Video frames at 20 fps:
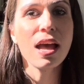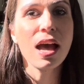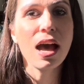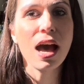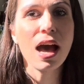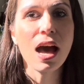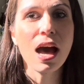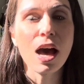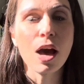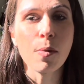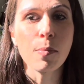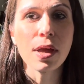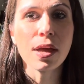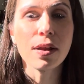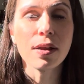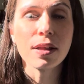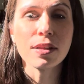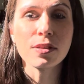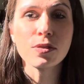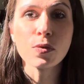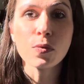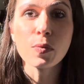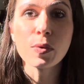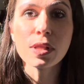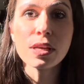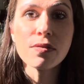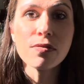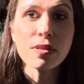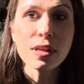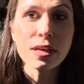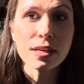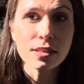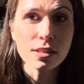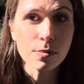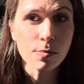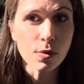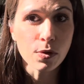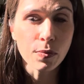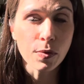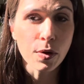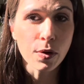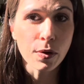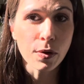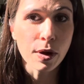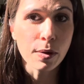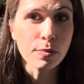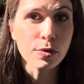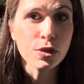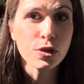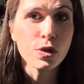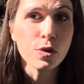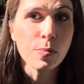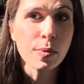And it's a really flexible program too,